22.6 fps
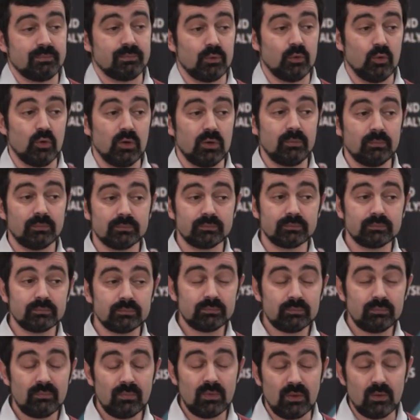program
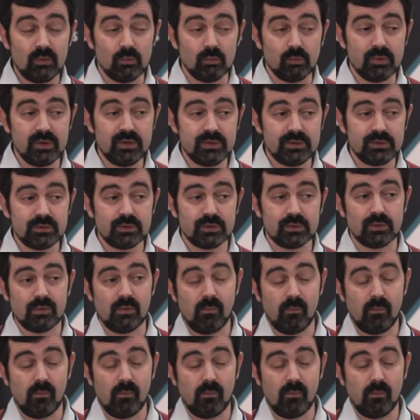with